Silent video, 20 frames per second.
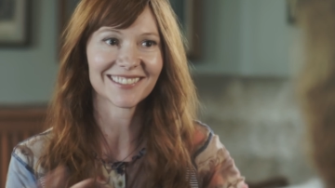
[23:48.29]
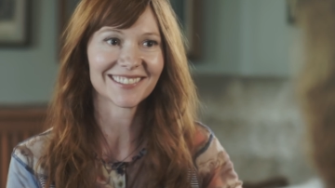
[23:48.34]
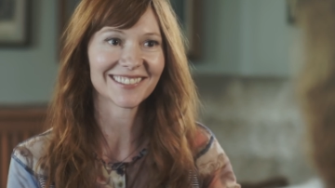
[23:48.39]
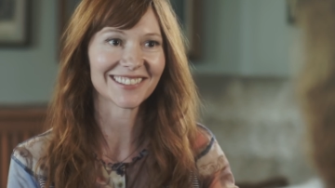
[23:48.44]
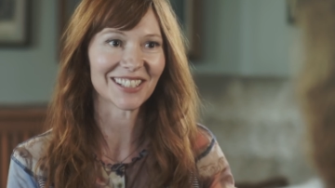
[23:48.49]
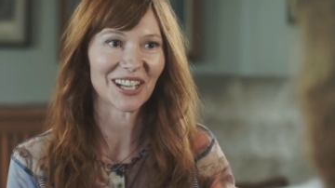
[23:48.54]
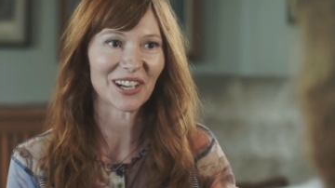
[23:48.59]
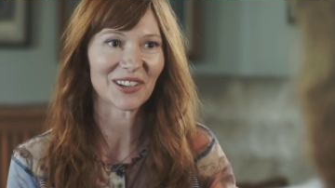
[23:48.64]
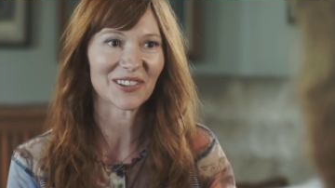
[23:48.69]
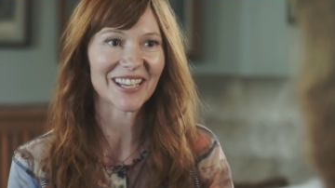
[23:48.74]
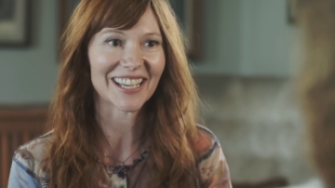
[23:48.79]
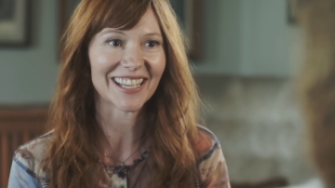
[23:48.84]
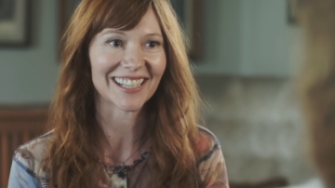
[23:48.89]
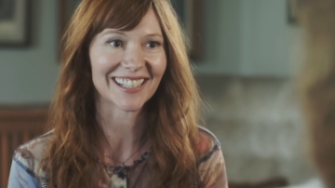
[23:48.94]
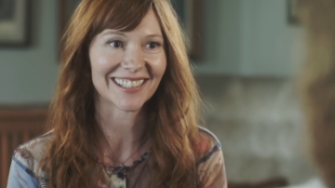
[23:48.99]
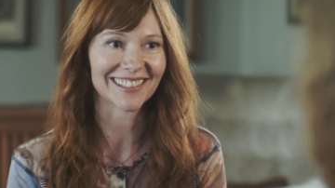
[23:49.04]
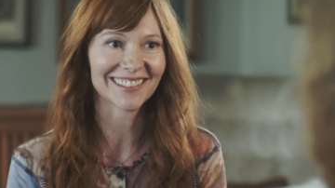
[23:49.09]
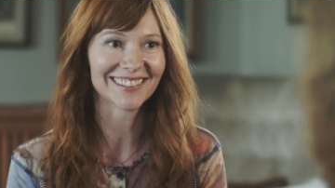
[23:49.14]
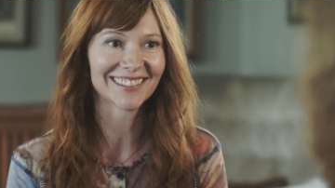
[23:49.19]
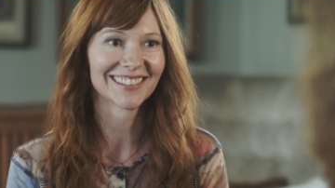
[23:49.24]
you know,
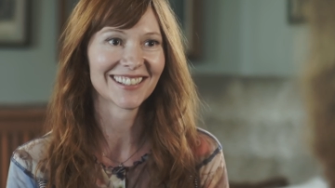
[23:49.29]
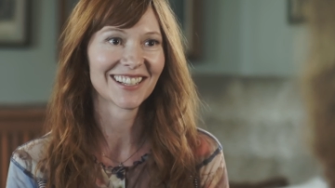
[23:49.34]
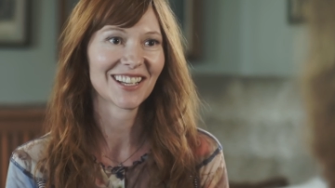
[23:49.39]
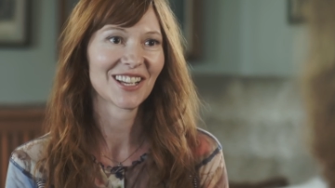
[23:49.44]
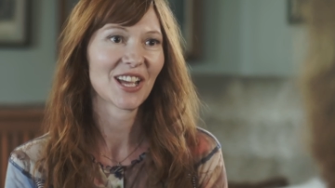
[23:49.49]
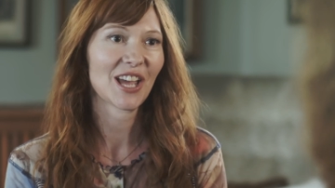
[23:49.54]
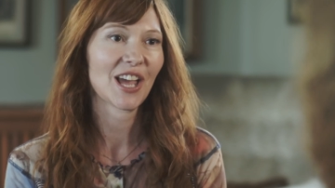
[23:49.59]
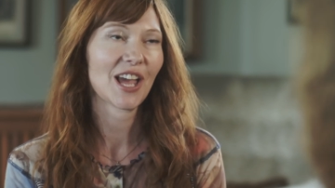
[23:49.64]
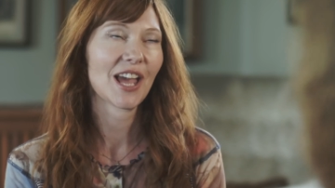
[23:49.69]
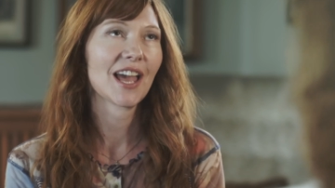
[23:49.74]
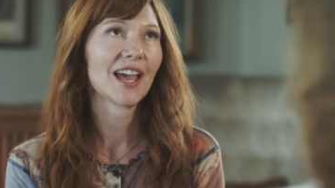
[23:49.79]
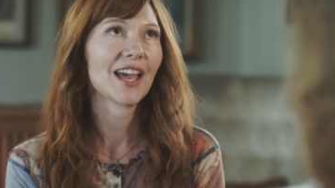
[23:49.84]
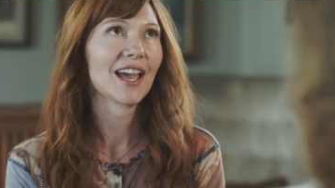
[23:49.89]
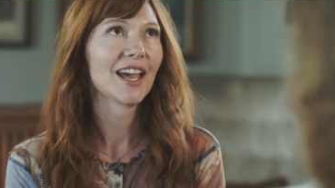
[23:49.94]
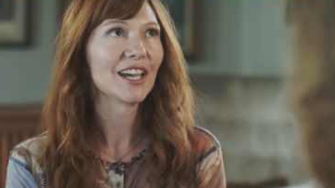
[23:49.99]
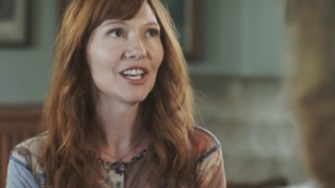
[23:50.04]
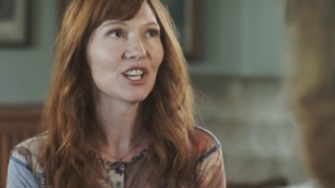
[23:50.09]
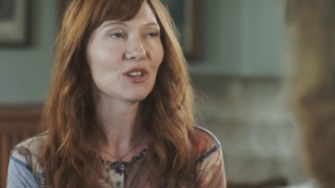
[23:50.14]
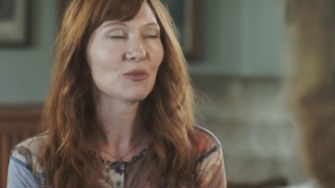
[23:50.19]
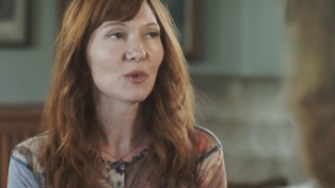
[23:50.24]
hidden.
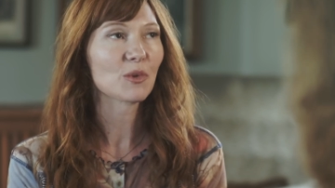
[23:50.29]
And it